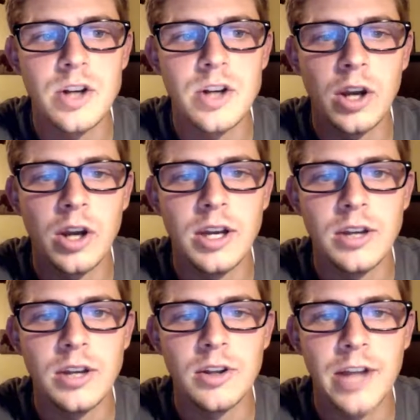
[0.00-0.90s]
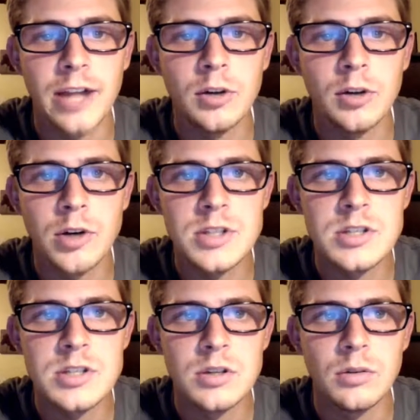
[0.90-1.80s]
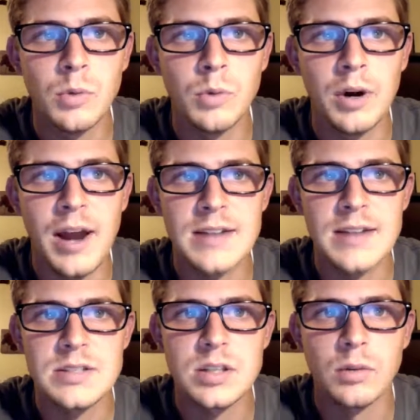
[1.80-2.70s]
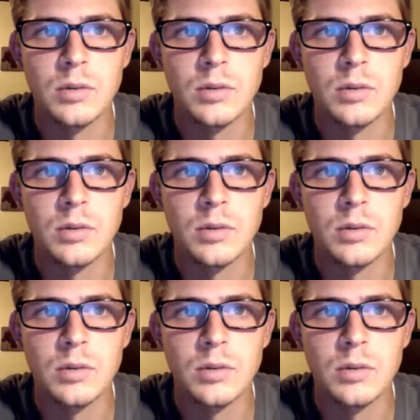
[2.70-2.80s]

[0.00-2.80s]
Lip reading: they're targeting the landlords, whereas